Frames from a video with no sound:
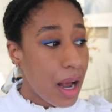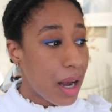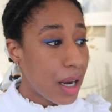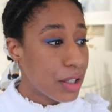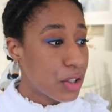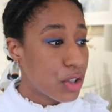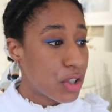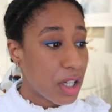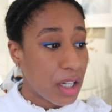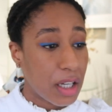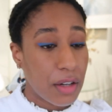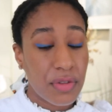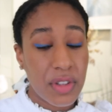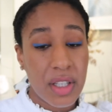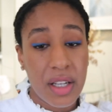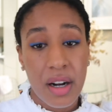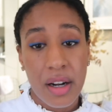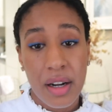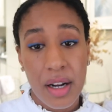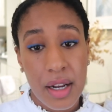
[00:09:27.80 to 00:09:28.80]
I check if
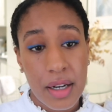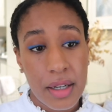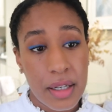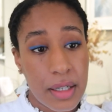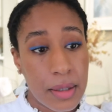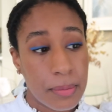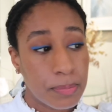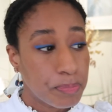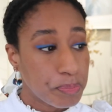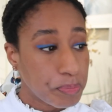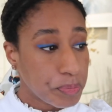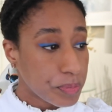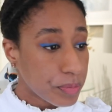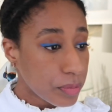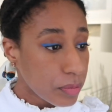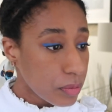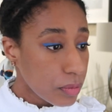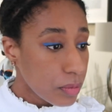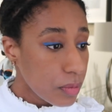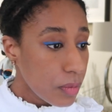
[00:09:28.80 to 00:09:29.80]
there are any
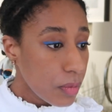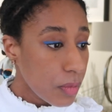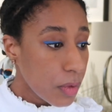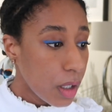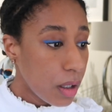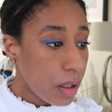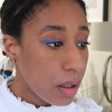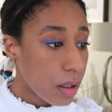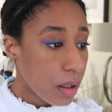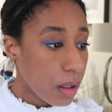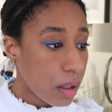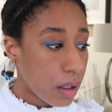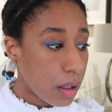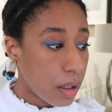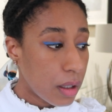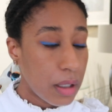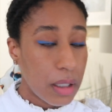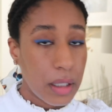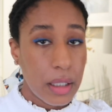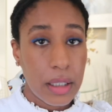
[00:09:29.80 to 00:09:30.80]
uh,
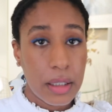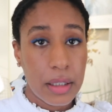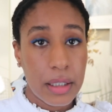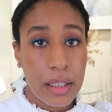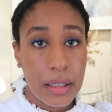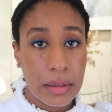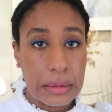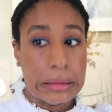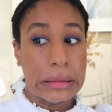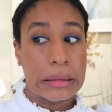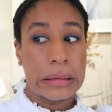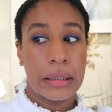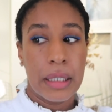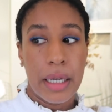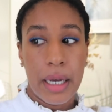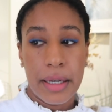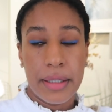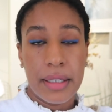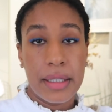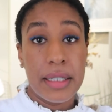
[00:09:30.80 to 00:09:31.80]
uh,
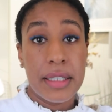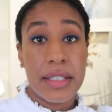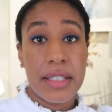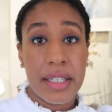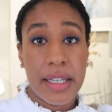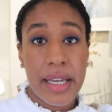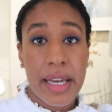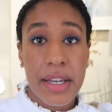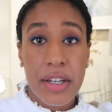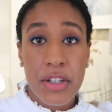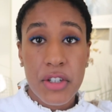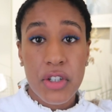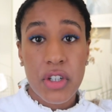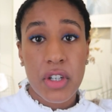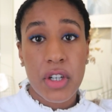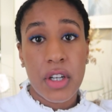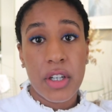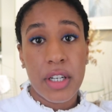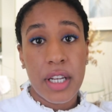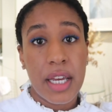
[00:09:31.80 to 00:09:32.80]
any
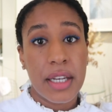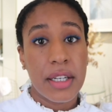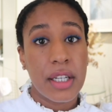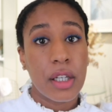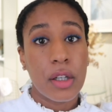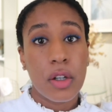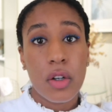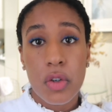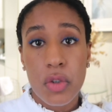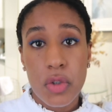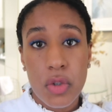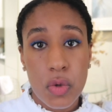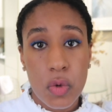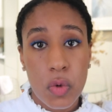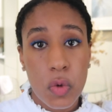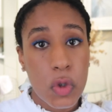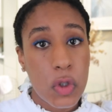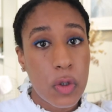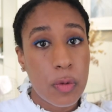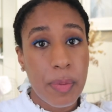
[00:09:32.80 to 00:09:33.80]
litigation, any
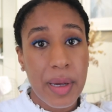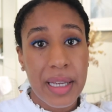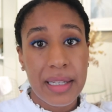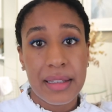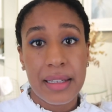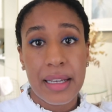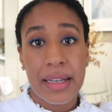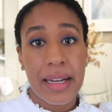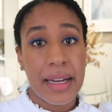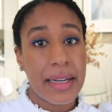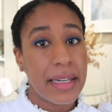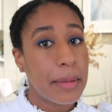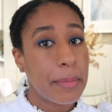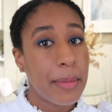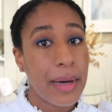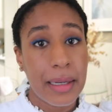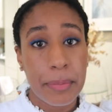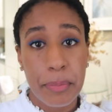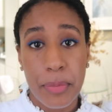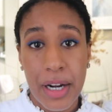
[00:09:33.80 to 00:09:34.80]
lawsuits pending, any
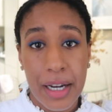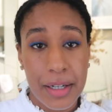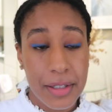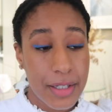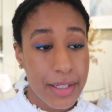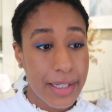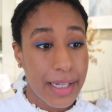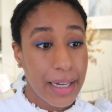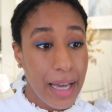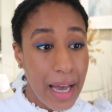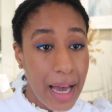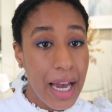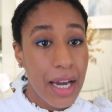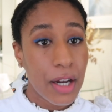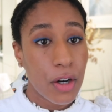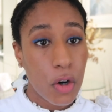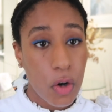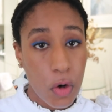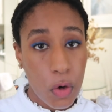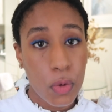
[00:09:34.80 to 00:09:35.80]
malpractice. Like I
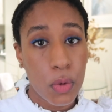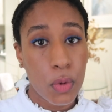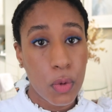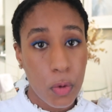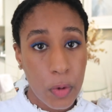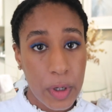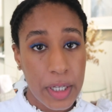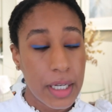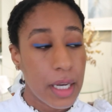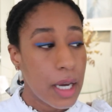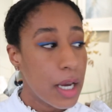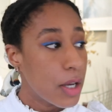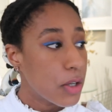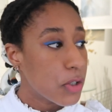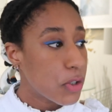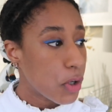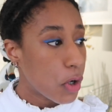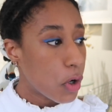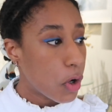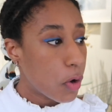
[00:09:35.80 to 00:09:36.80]
go through it.
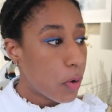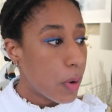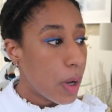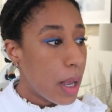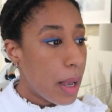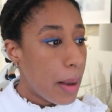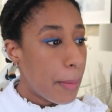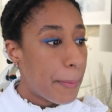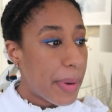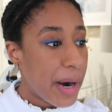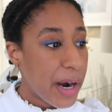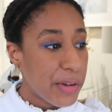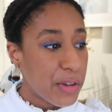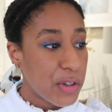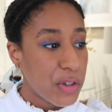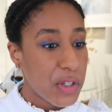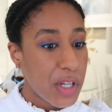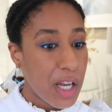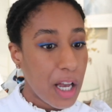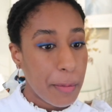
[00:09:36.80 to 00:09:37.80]
So by
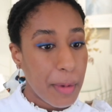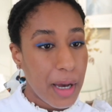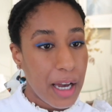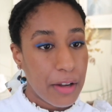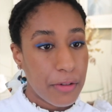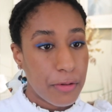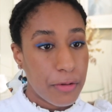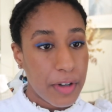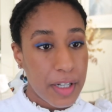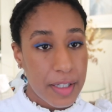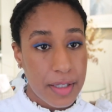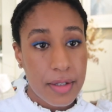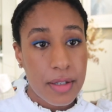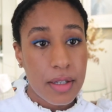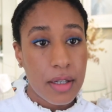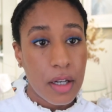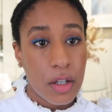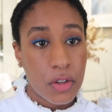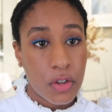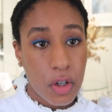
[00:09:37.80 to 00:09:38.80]
the time I
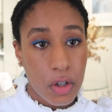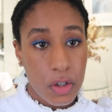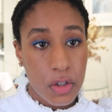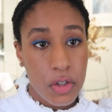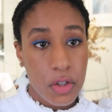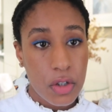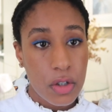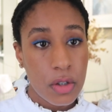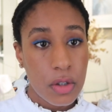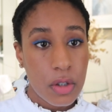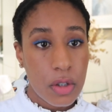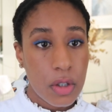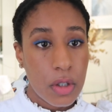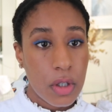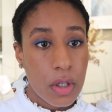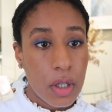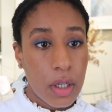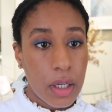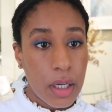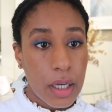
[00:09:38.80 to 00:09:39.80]
vet a doctor,
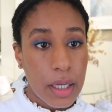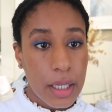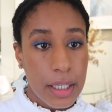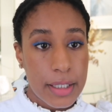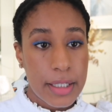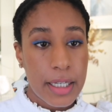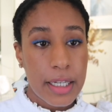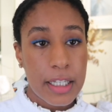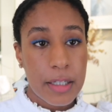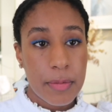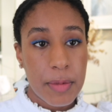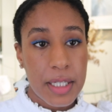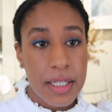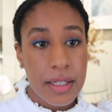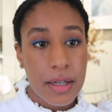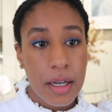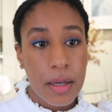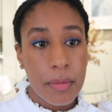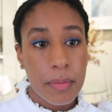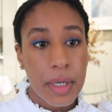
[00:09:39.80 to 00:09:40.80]
it takes me
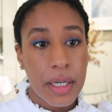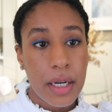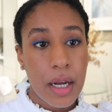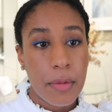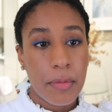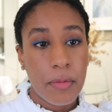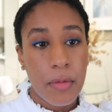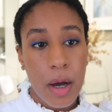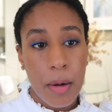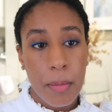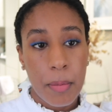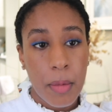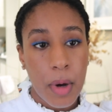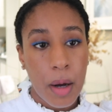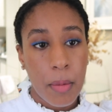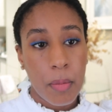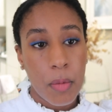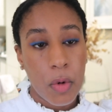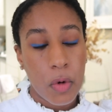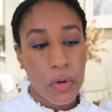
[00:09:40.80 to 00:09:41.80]
time, but I'm I'm,
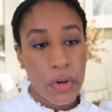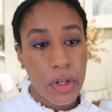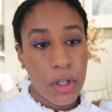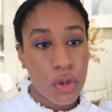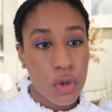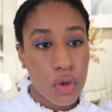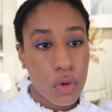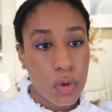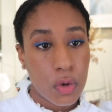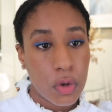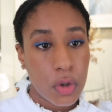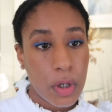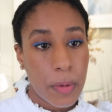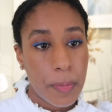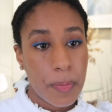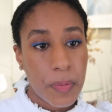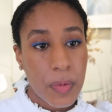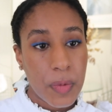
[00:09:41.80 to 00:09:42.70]
I'm more reassured.